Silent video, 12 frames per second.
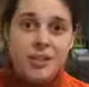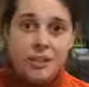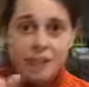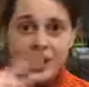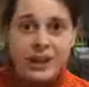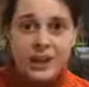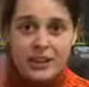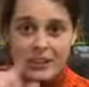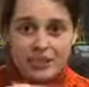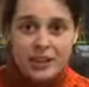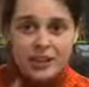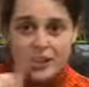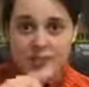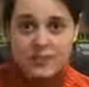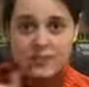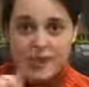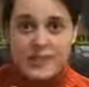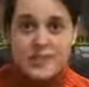on my first
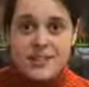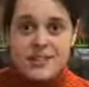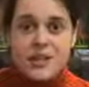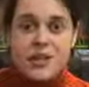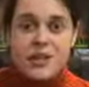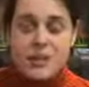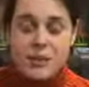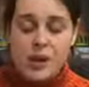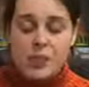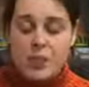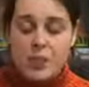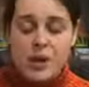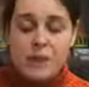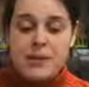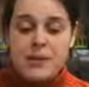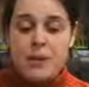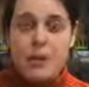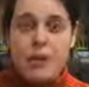rinse. So I put my
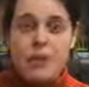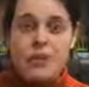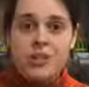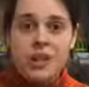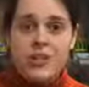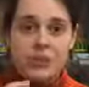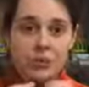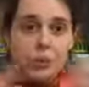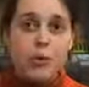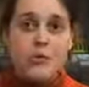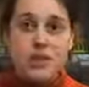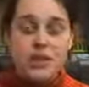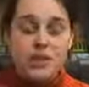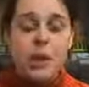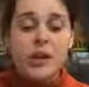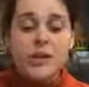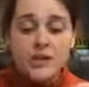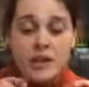nappies in the wash, haven't removed any
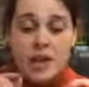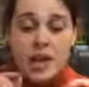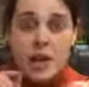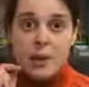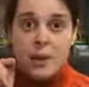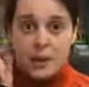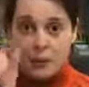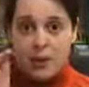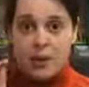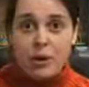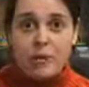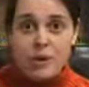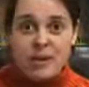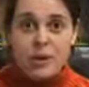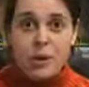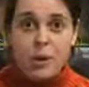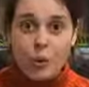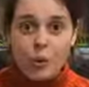solids, and put them on a rinse
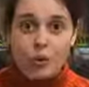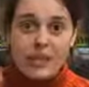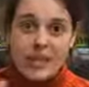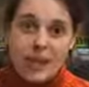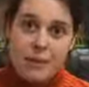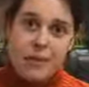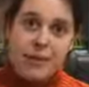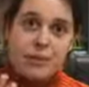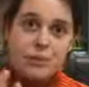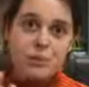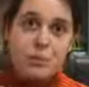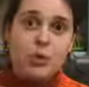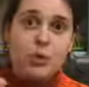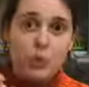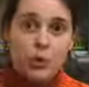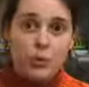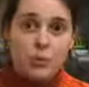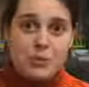hold, and that meant there was more
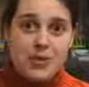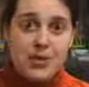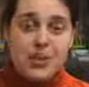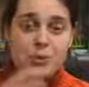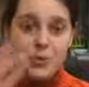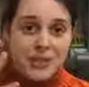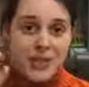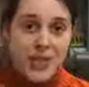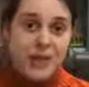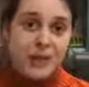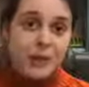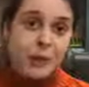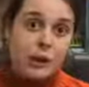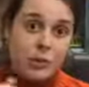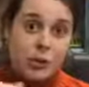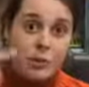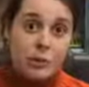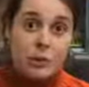water in the machine, so it was heavier when I
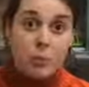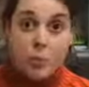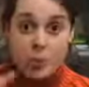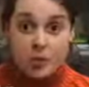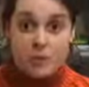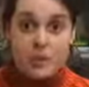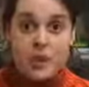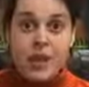put on my main wash.